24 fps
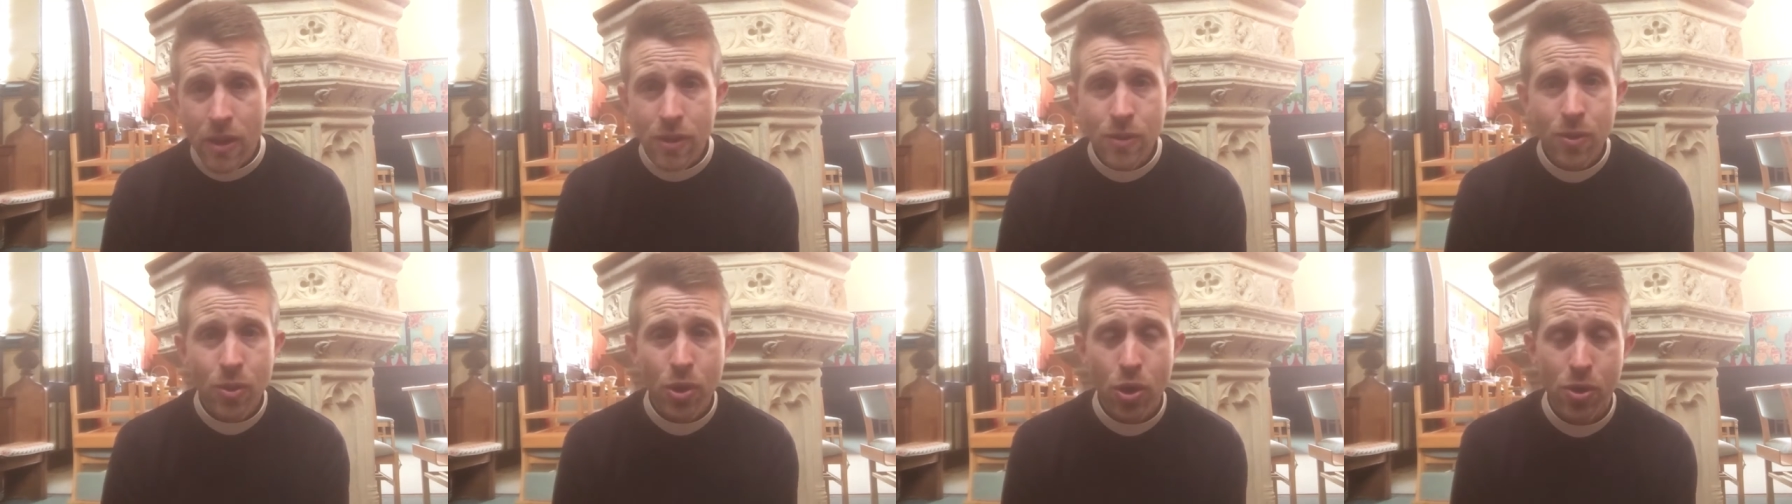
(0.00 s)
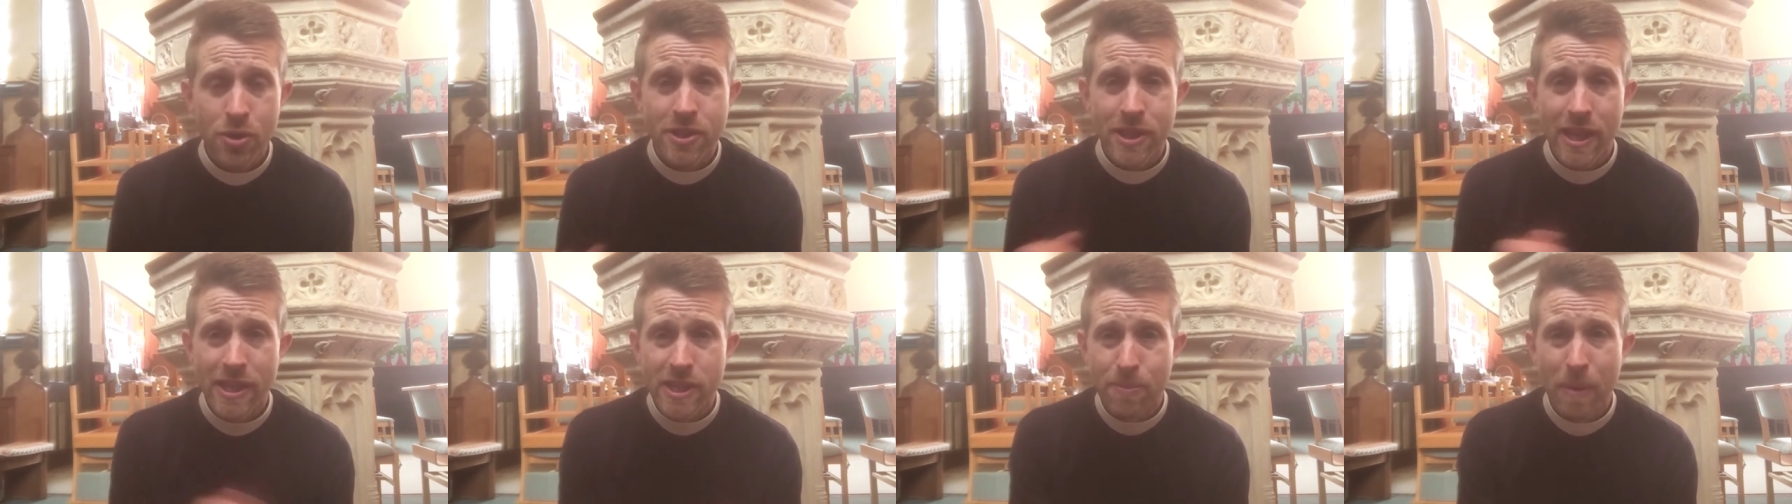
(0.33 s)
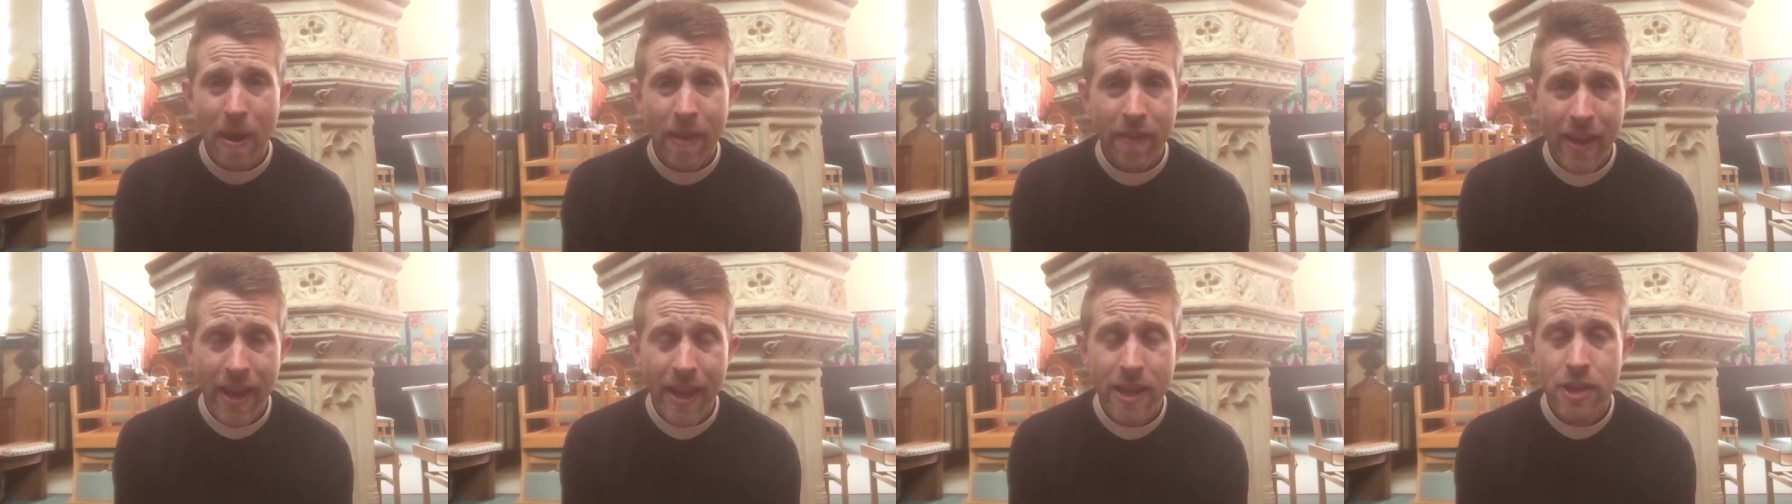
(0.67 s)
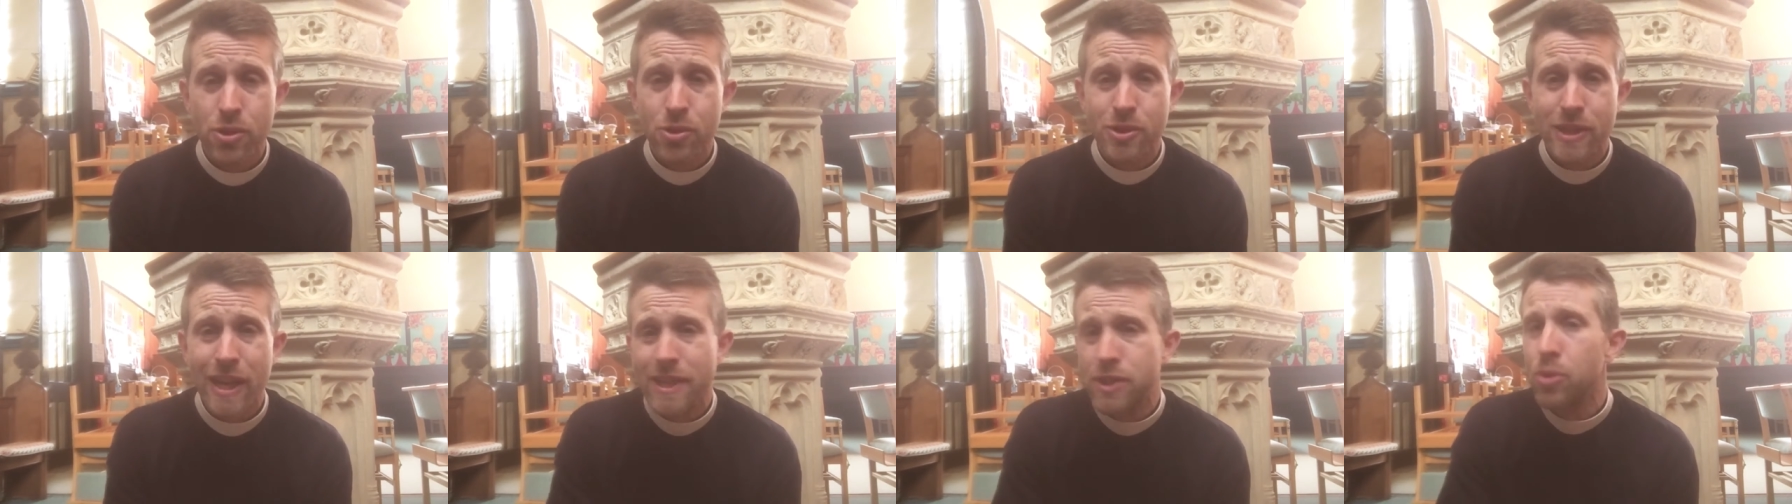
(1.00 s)
Well, God says about the
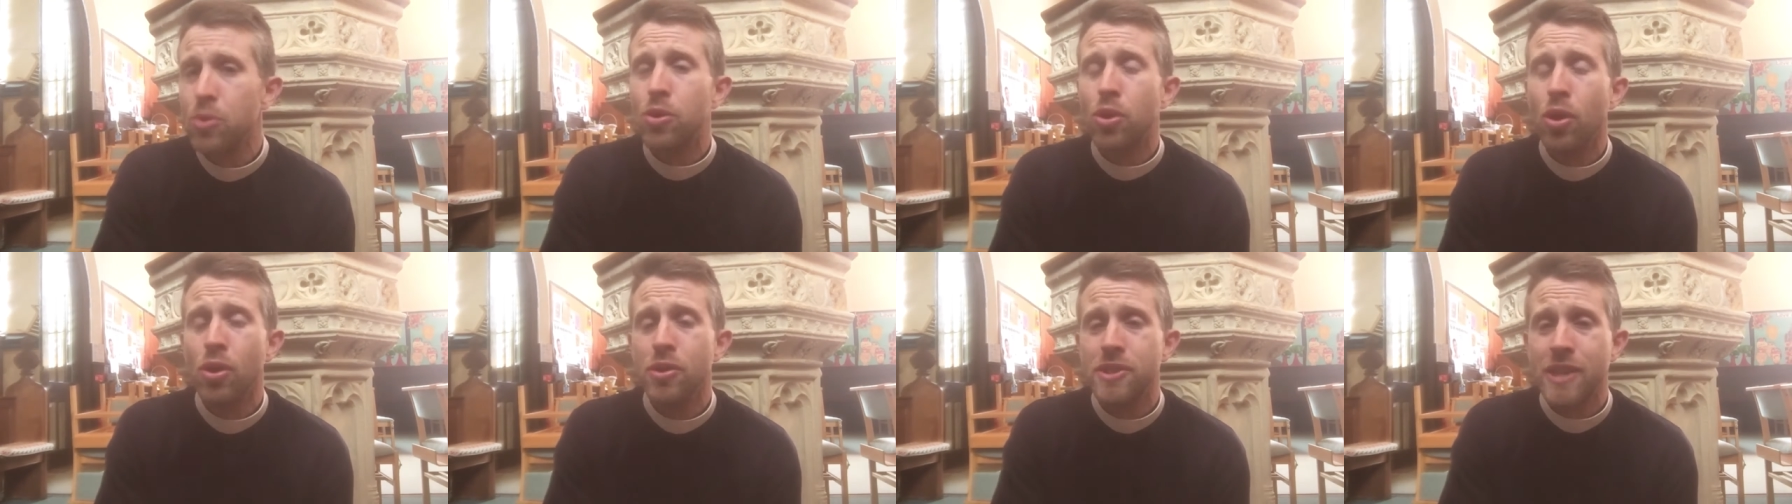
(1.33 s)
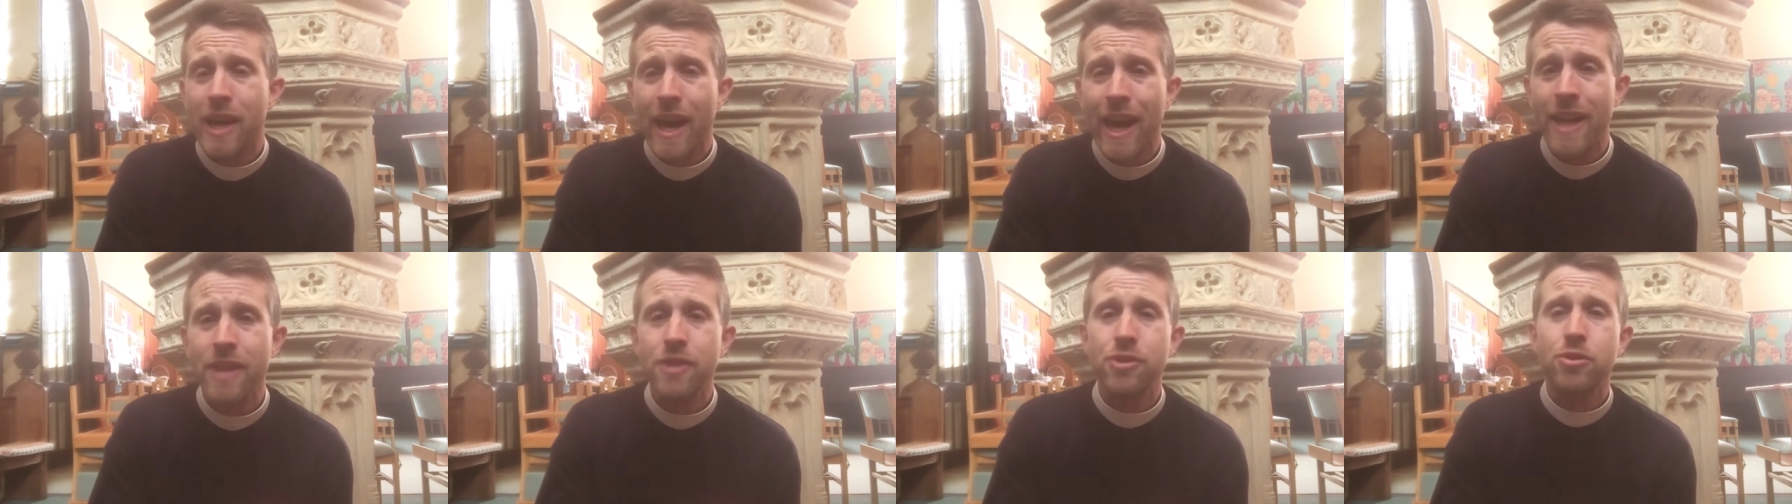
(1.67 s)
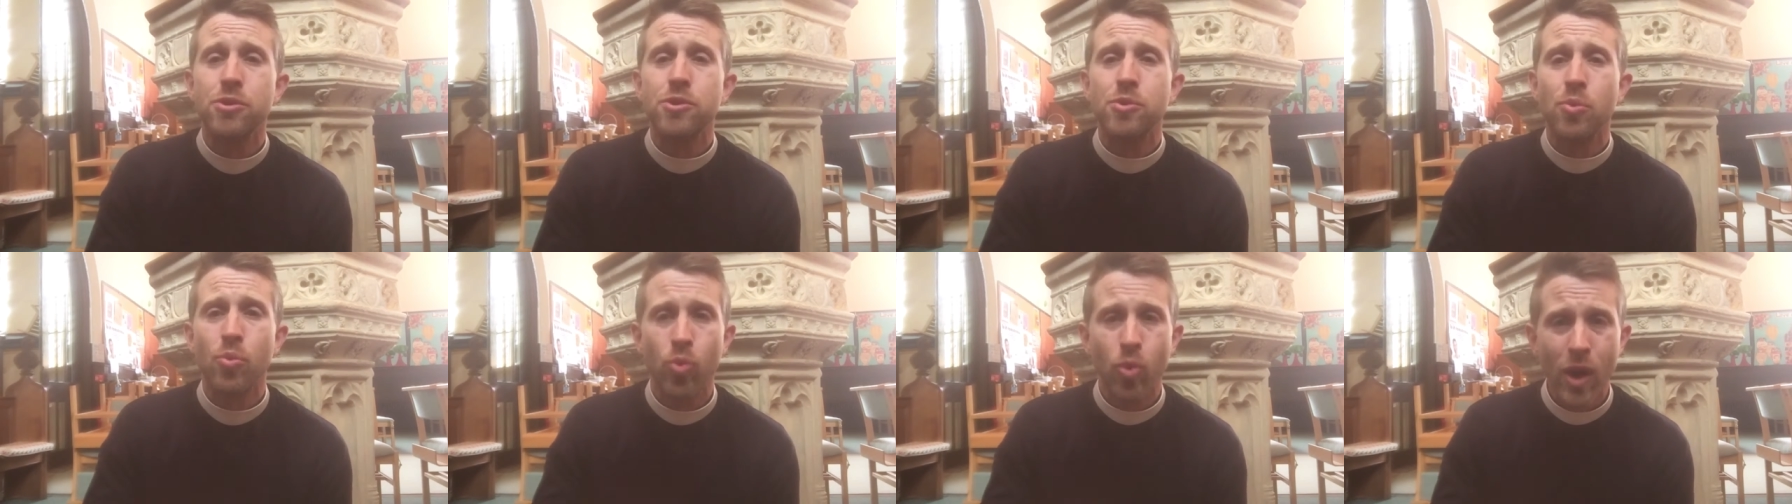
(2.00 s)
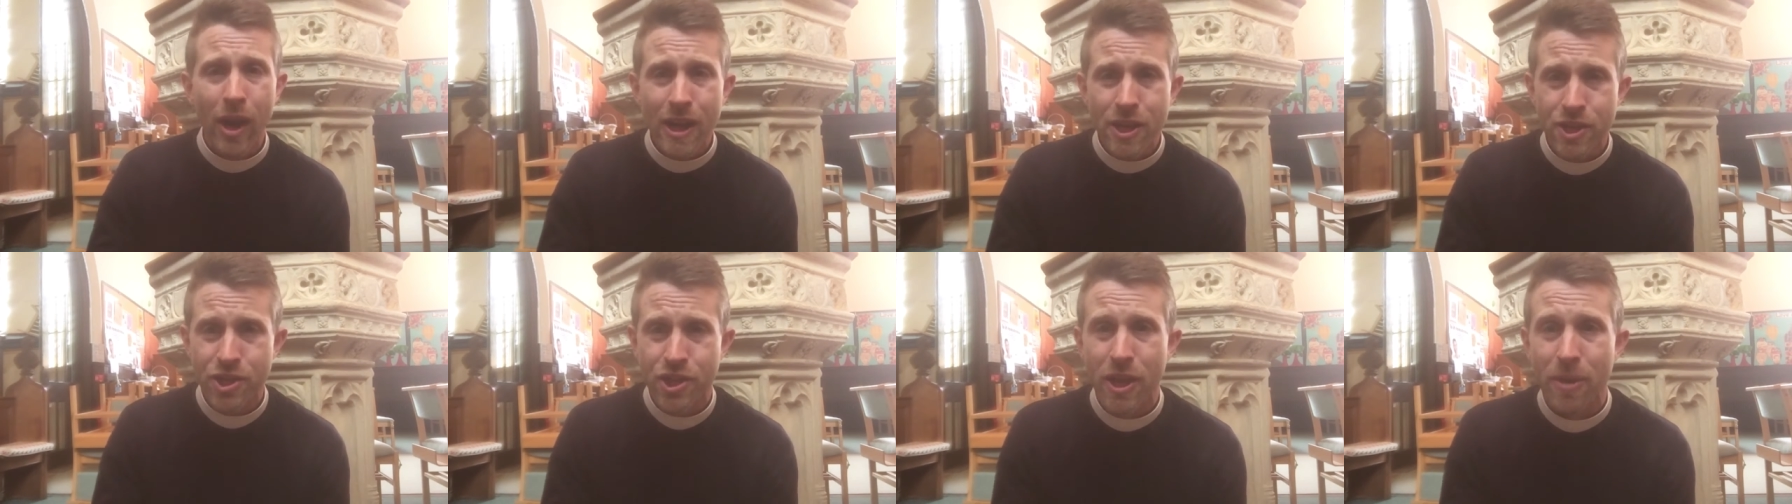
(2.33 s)
angels, Let all God's angels
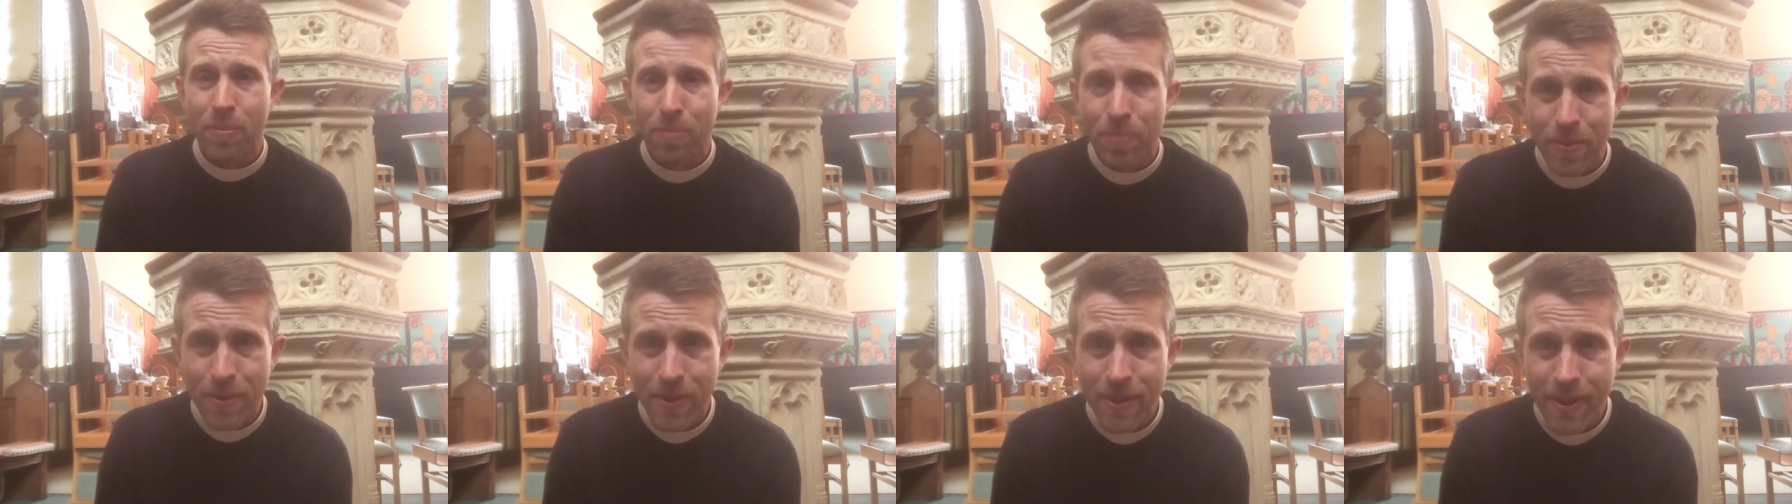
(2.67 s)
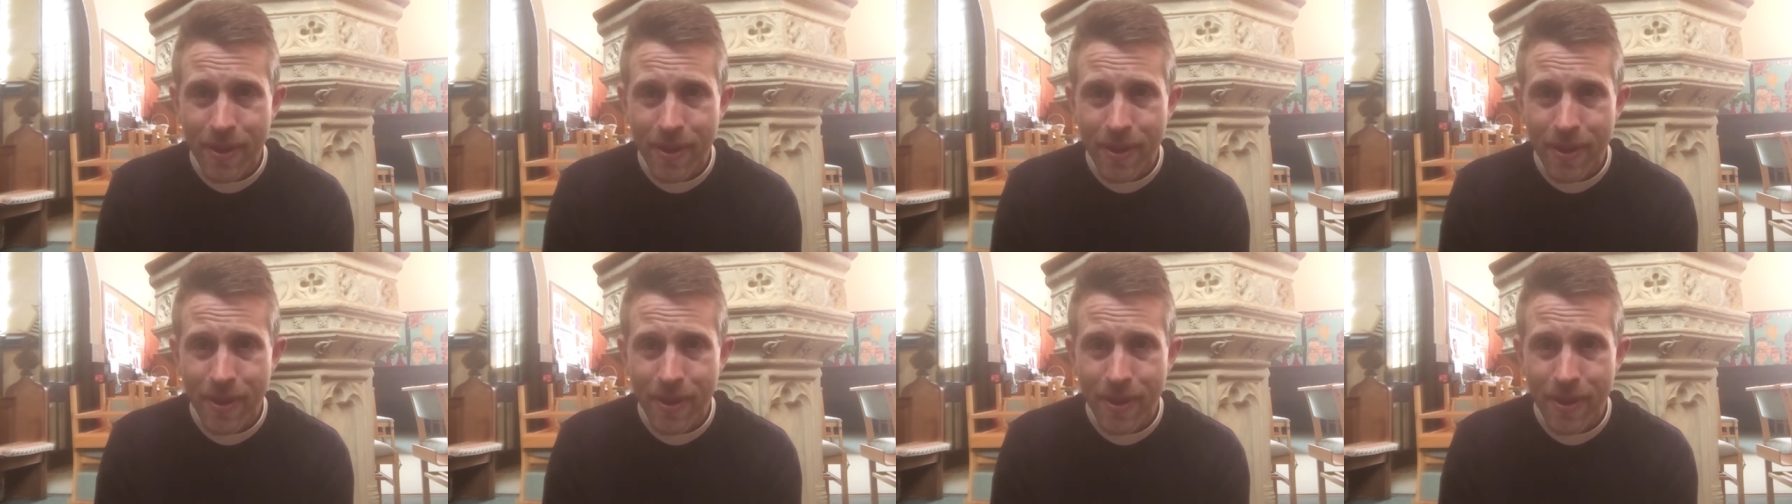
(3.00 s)
worship